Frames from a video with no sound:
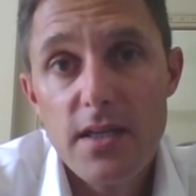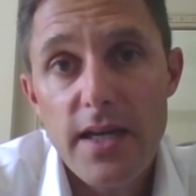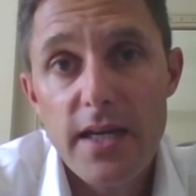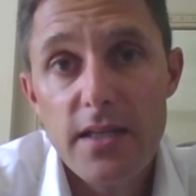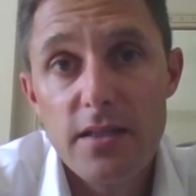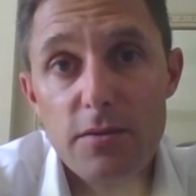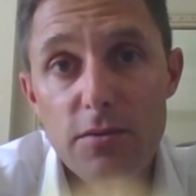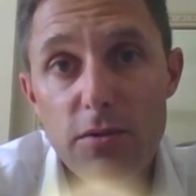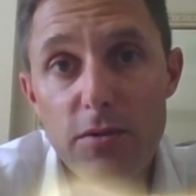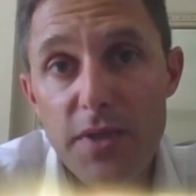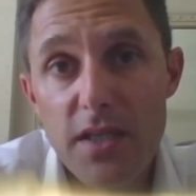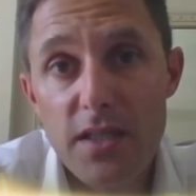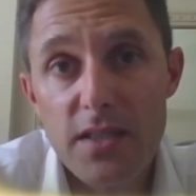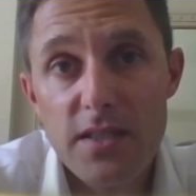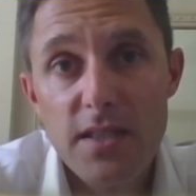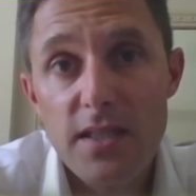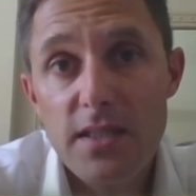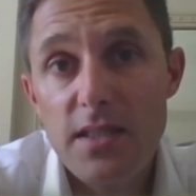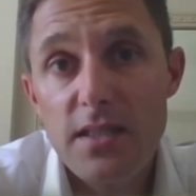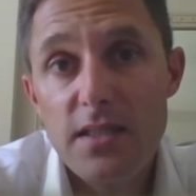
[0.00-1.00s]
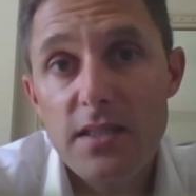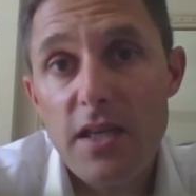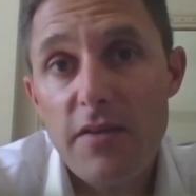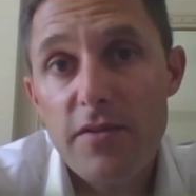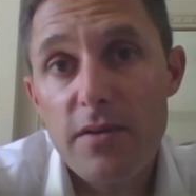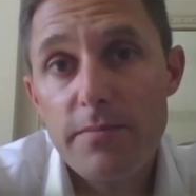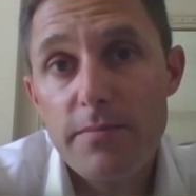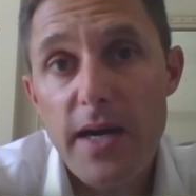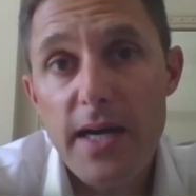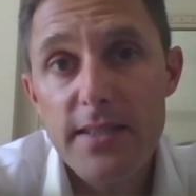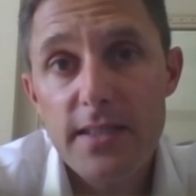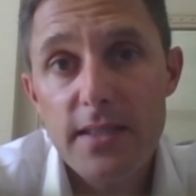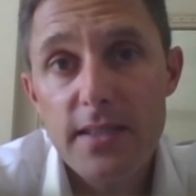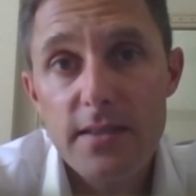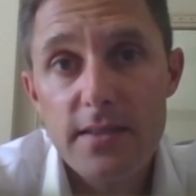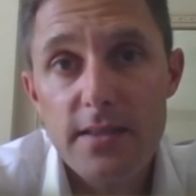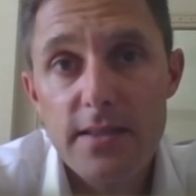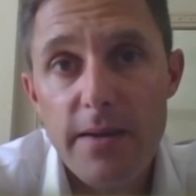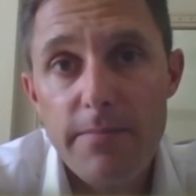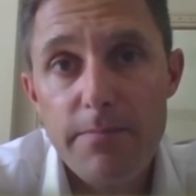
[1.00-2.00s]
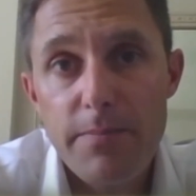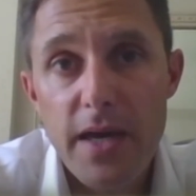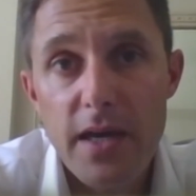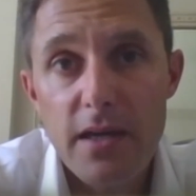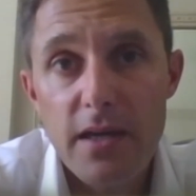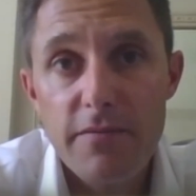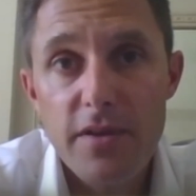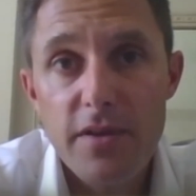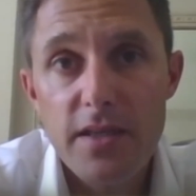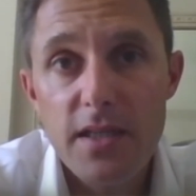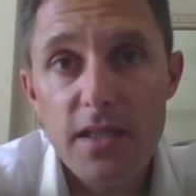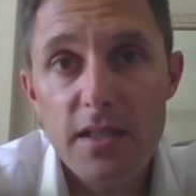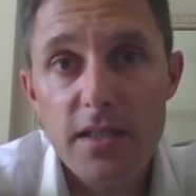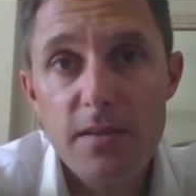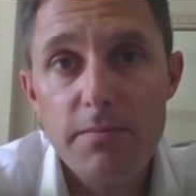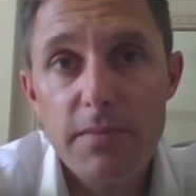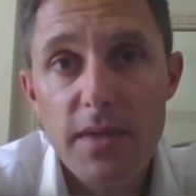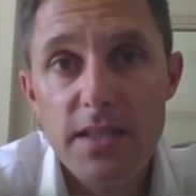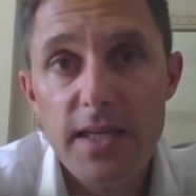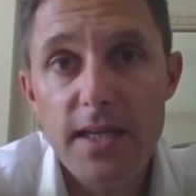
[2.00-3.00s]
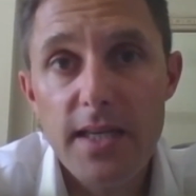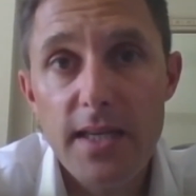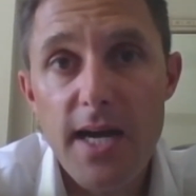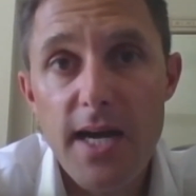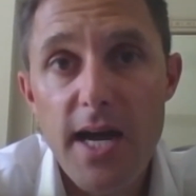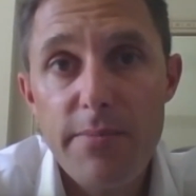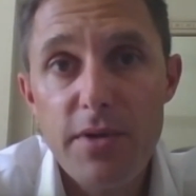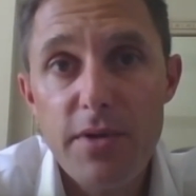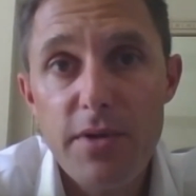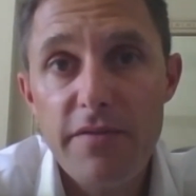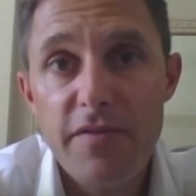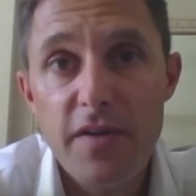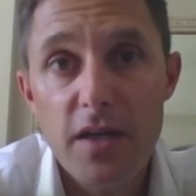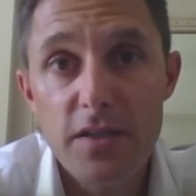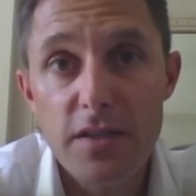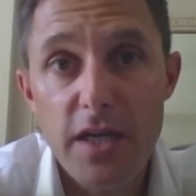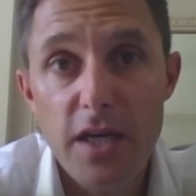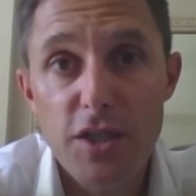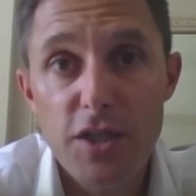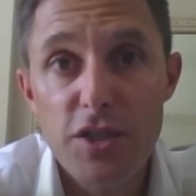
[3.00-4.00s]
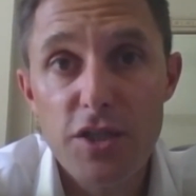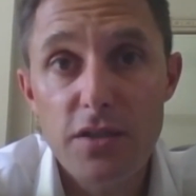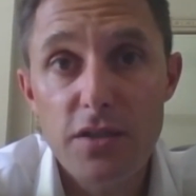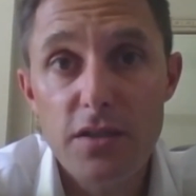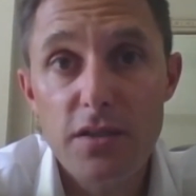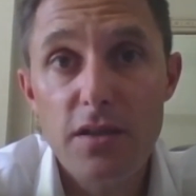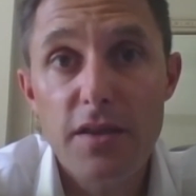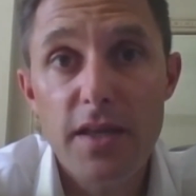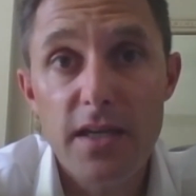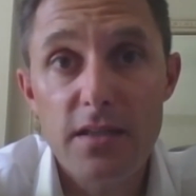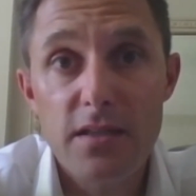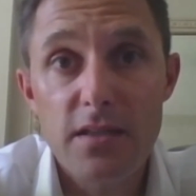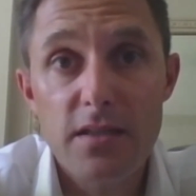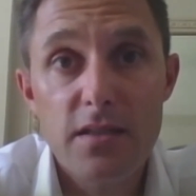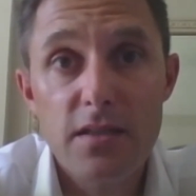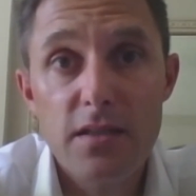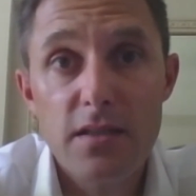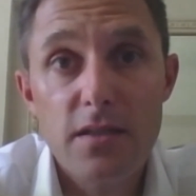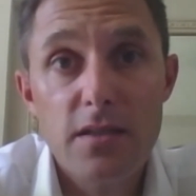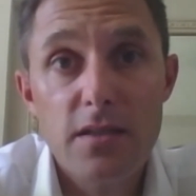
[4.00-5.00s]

And it'll be a 67 bicycles campaign for the Nelson Mandela Library Foundation that